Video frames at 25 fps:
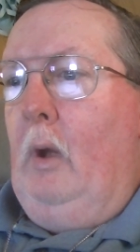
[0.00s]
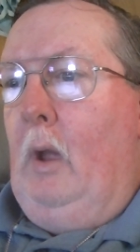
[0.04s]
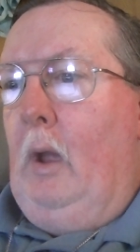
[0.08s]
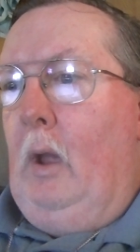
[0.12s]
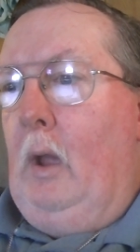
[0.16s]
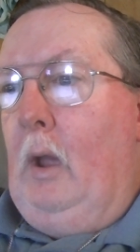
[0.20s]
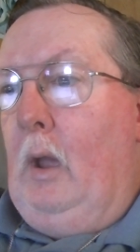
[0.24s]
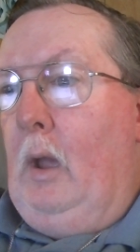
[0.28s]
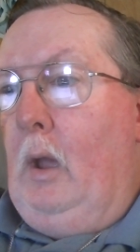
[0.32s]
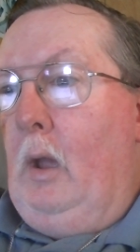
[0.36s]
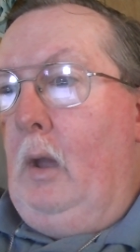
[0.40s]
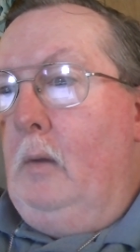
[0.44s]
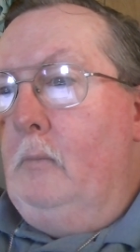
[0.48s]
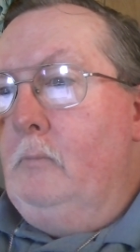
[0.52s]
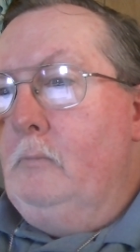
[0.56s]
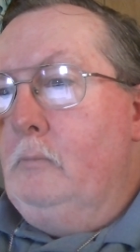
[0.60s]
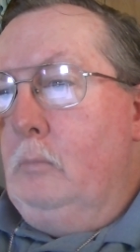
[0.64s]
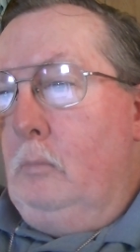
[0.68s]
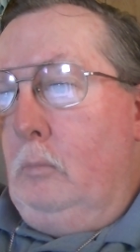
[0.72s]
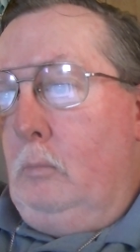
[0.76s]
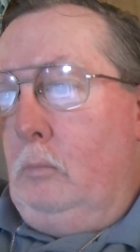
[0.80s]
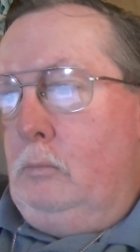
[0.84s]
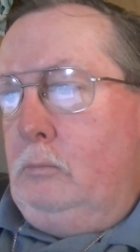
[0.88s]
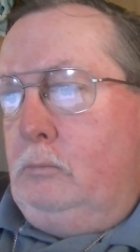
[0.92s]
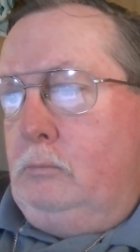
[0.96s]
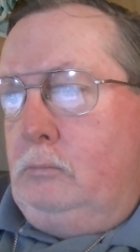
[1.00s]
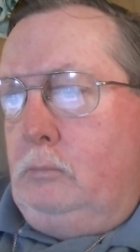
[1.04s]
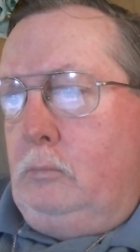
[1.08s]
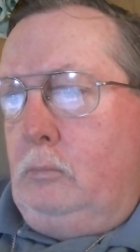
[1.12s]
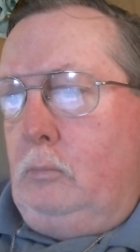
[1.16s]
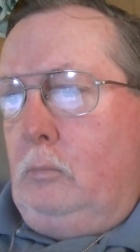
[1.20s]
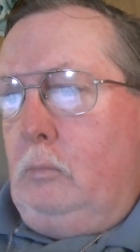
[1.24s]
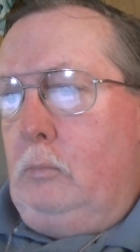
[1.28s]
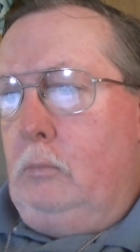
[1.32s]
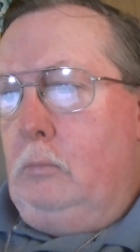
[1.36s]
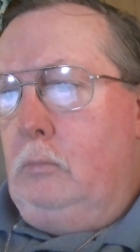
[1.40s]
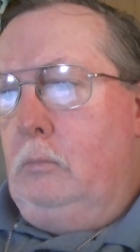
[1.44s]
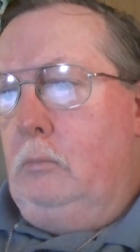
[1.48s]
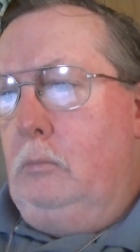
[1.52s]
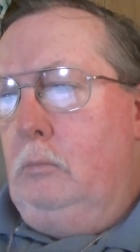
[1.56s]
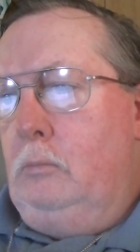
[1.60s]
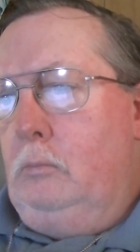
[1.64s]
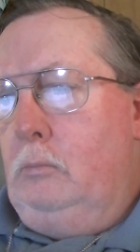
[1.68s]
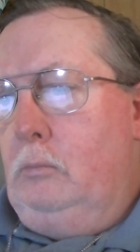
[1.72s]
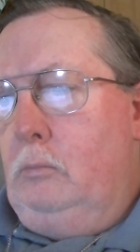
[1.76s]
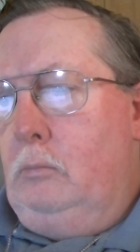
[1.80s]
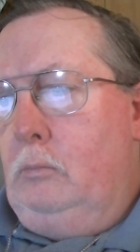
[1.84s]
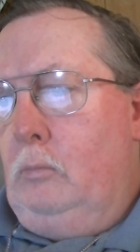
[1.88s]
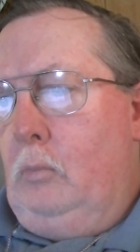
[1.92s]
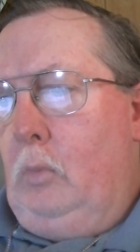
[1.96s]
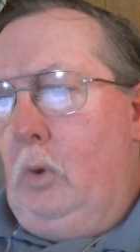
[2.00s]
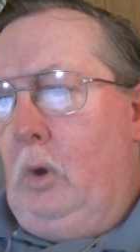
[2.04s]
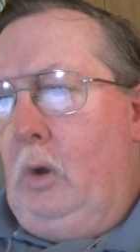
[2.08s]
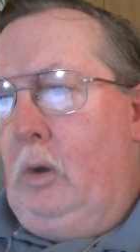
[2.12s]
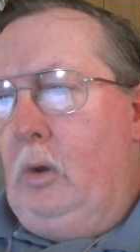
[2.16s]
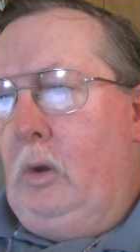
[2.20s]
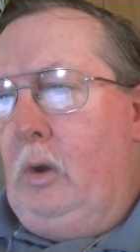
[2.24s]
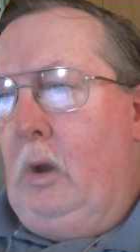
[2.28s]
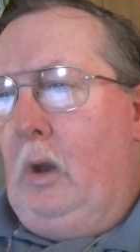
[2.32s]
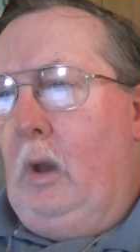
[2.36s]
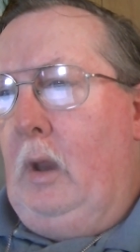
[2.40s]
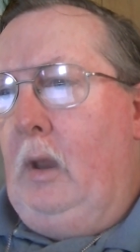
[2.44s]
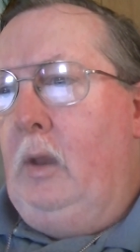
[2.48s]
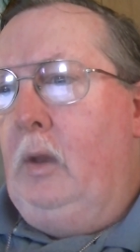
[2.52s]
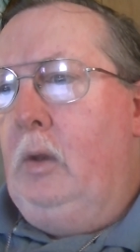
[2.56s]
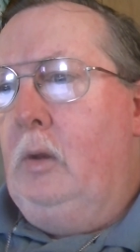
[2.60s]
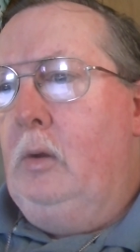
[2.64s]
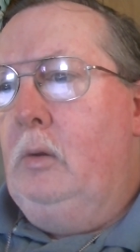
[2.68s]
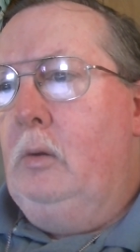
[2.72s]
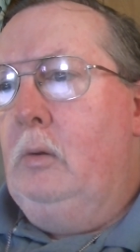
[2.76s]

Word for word: um, where did I